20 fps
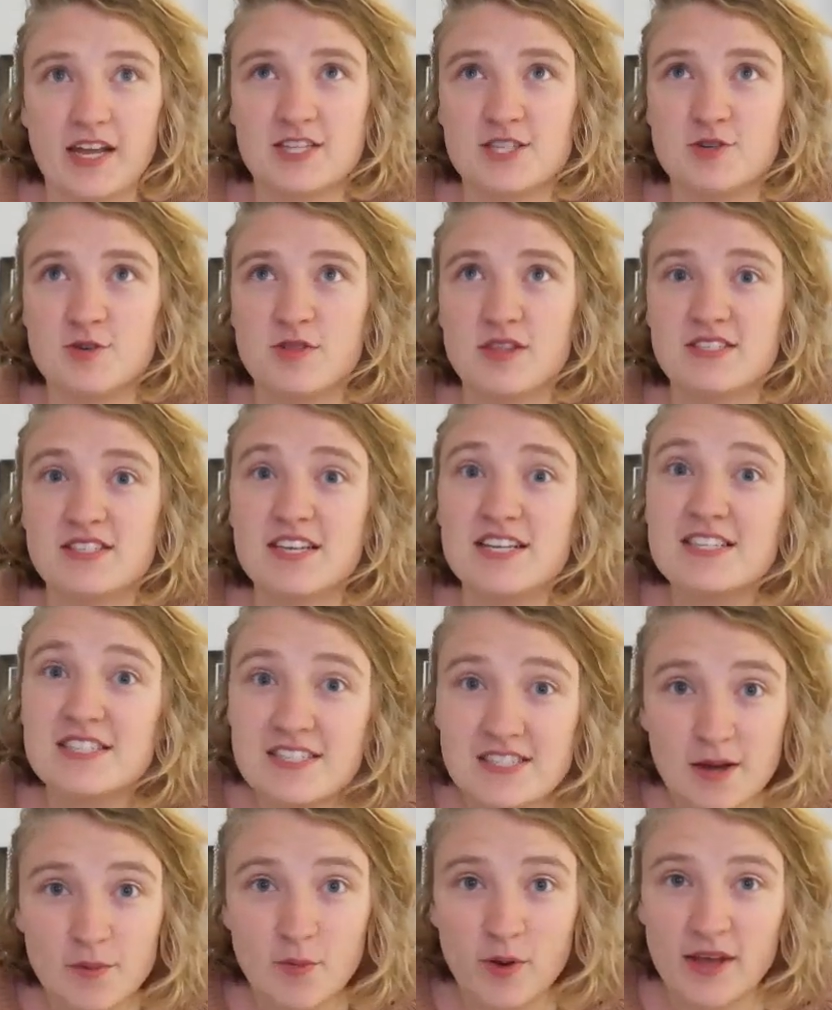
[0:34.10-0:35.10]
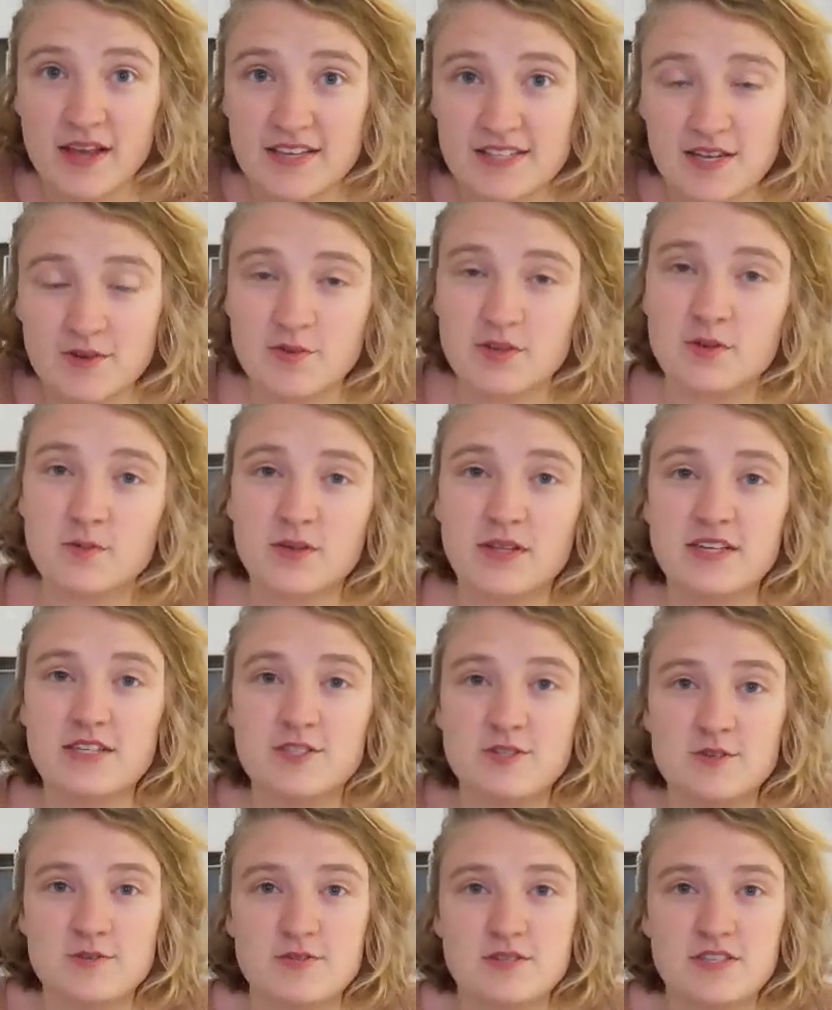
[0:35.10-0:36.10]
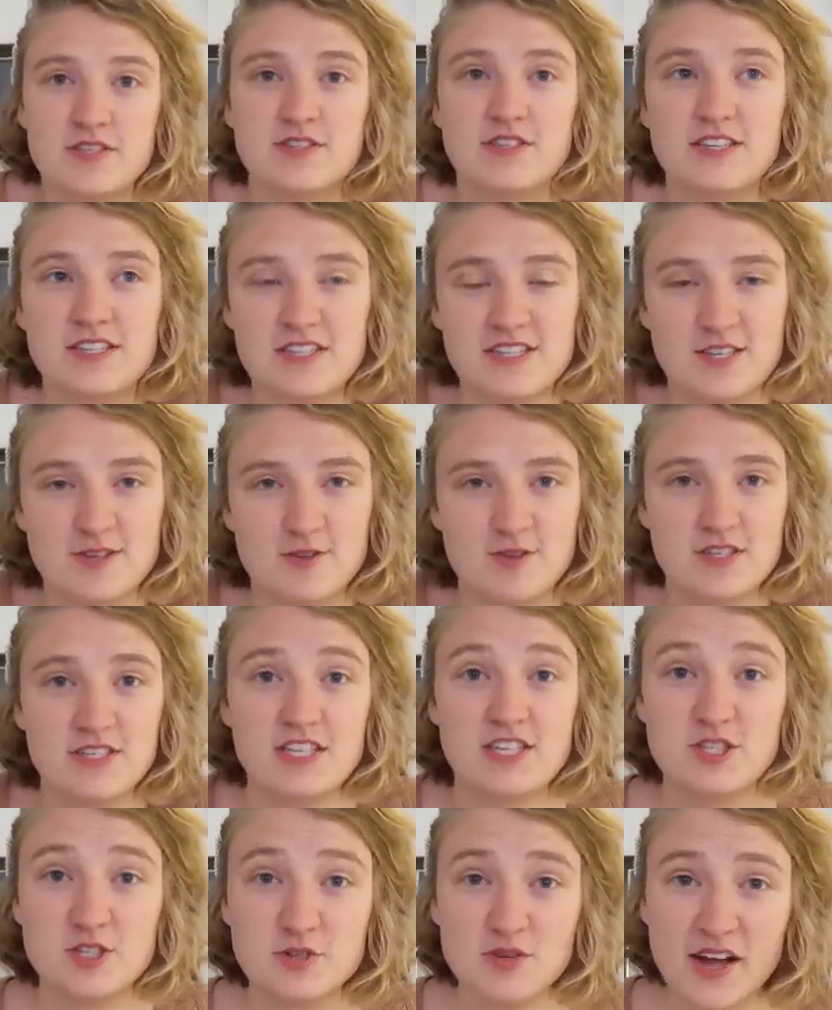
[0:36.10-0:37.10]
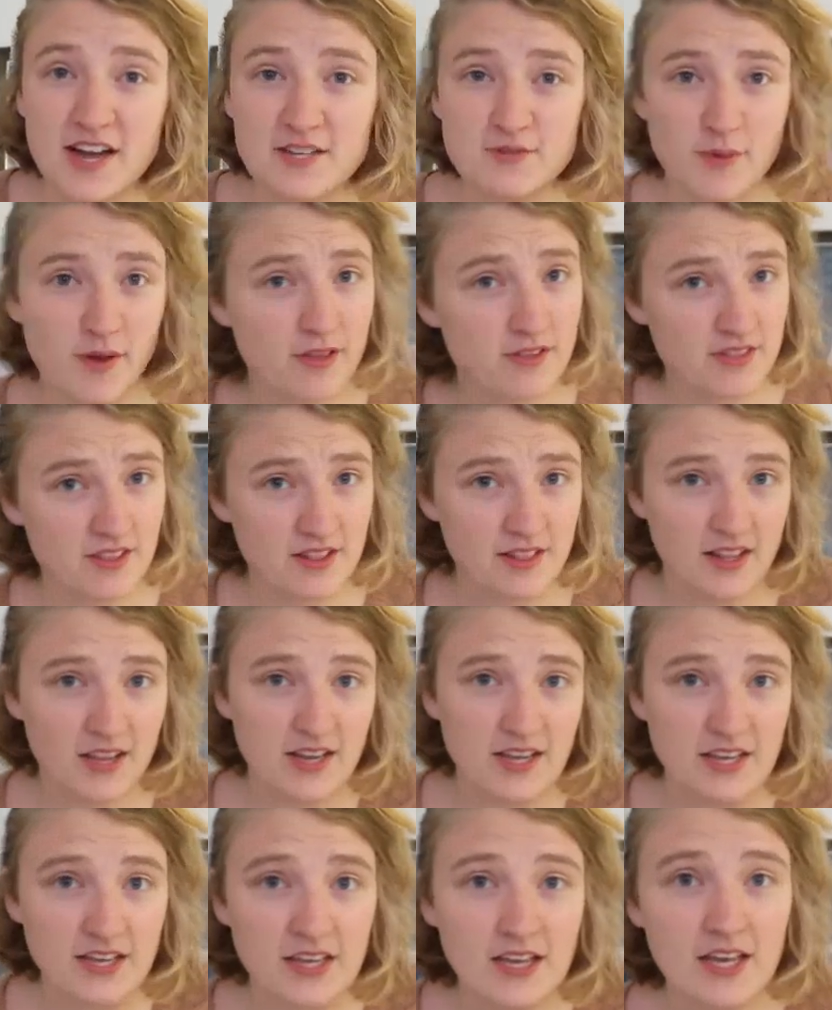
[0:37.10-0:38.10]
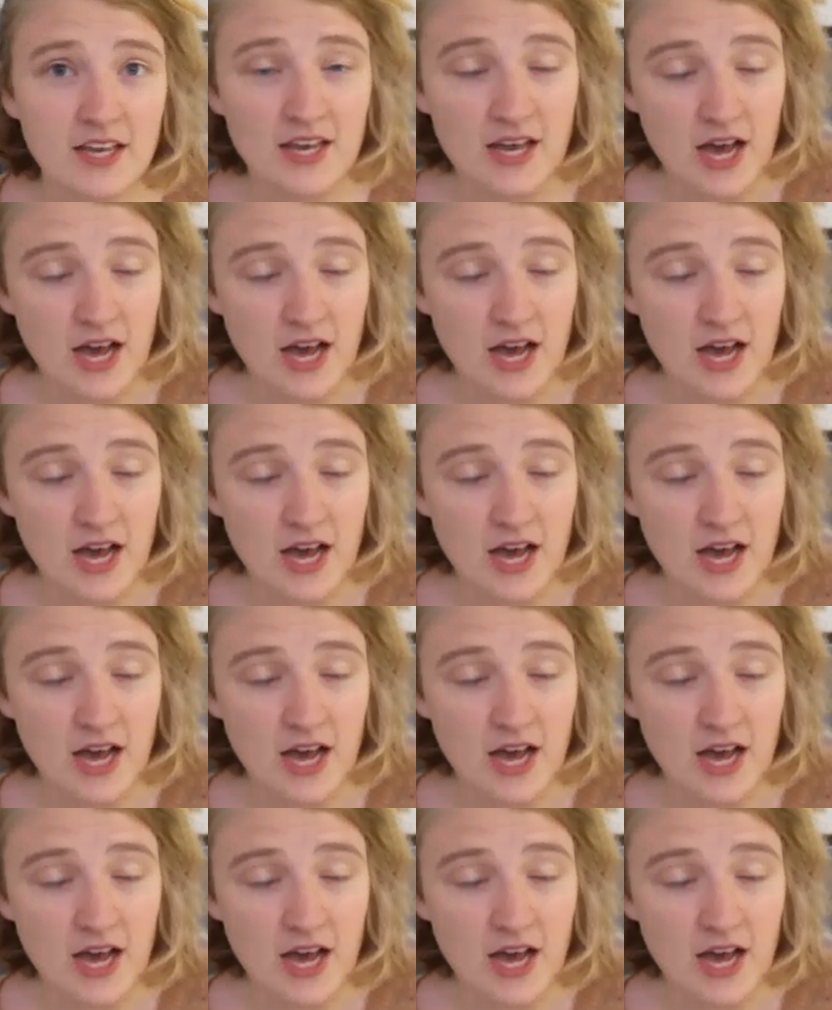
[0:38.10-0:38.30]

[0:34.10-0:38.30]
do this in some way, because I really would like to still continue to teach you guys rather than letting